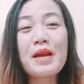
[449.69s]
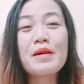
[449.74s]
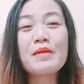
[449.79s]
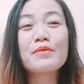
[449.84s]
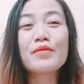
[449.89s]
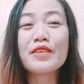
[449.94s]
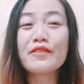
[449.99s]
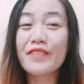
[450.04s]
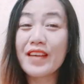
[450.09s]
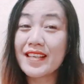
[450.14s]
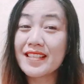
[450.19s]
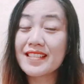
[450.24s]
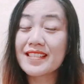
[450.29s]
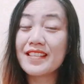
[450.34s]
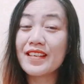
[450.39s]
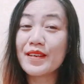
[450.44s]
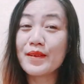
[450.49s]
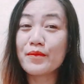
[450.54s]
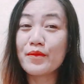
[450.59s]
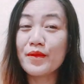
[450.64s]
Prevents
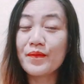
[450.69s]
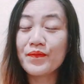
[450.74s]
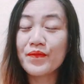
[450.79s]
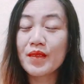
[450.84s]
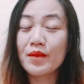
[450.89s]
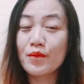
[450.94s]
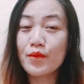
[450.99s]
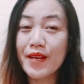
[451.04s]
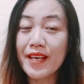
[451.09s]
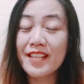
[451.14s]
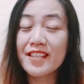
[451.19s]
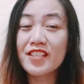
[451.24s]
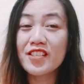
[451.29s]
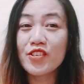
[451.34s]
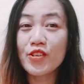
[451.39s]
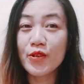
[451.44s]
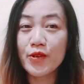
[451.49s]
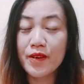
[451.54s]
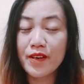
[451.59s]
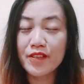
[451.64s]
the brain
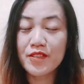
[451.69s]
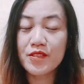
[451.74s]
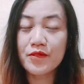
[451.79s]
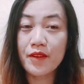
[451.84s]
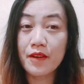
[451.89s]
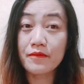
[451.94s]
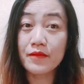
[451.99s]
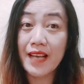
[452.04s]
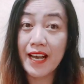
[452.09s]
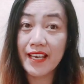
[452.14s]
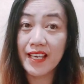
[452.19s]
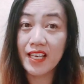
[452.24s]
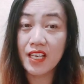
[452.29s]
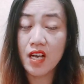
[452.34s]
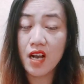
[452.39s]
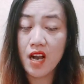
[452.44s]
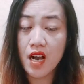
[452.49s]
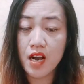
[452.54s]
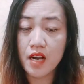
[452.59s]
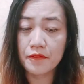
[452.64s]
neurons from dying
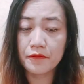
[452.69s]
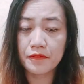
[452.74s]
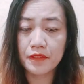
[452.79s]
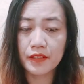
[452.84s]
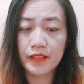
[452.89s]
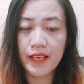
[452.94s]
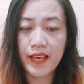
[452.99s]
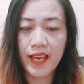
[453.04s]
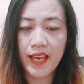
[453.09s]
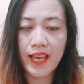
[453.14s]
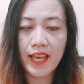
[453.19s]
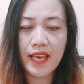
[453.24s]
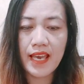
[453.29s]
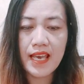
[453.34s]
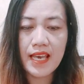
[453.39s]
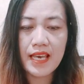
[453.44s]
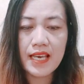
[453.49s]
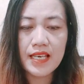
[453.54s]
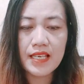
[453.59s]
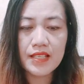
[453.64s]
off. Okay,
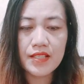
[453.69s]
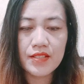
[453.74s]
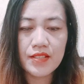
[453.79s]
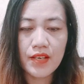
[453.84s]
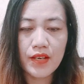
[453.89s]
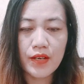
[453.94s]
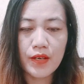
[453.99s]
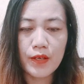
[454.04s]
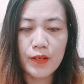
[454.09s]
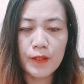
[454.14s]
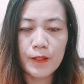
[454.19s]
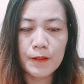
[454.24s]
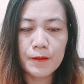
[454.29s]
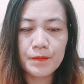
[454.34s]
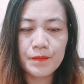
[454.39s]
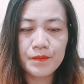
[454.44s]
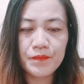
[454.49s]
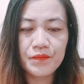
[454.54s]
so